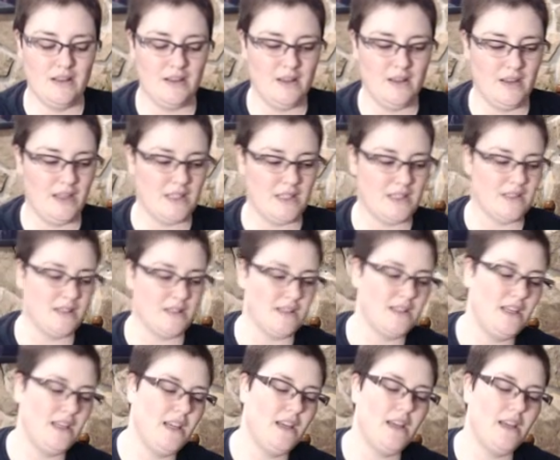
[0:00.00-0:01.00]
it's
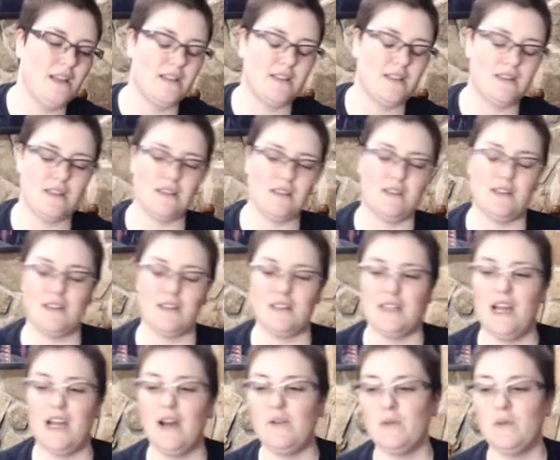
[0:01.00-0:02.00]
the
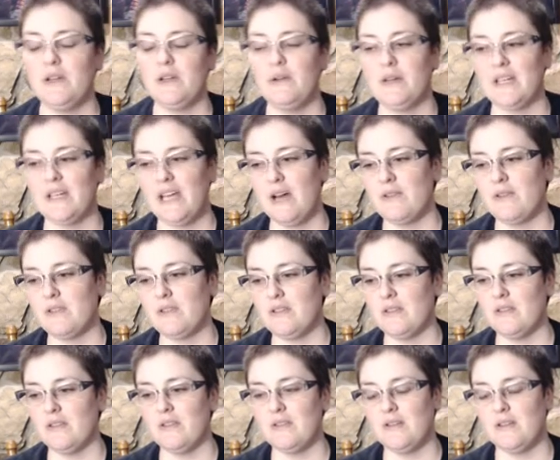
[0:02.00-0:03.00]
town where you
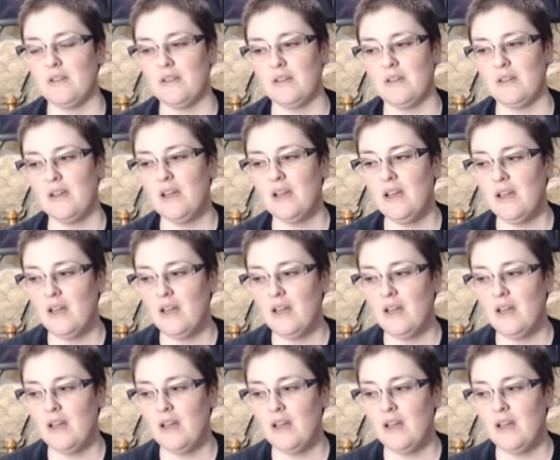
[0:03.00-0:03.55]
encounter the